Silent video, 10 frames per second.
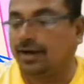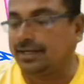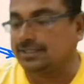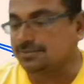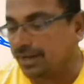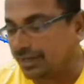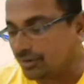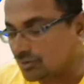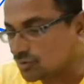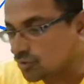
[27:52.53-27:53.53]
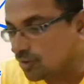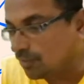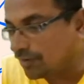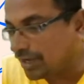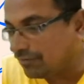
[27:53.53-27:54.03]
What is
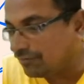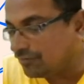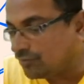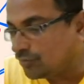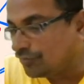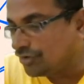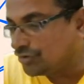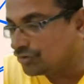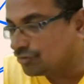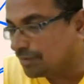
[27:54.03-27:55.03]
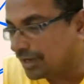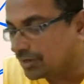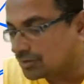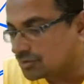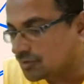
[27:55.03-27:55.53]
microscope? Why do we use
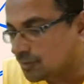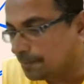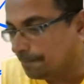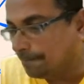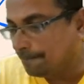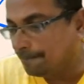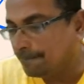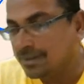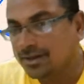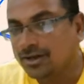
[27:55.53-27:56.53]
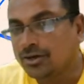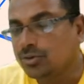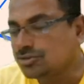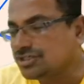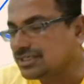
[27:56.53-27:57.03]
microscope?
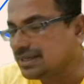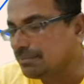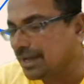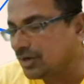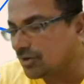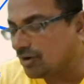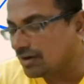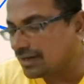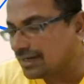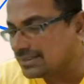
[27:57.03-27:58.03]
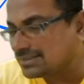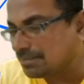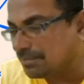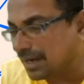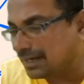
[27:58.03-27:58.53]
To see the
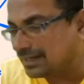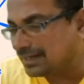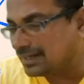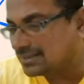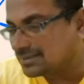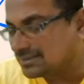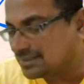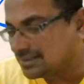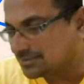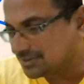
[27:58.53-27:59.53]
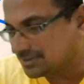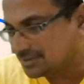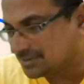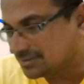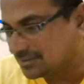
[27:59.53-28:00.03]
microorganism, bacteria and germs.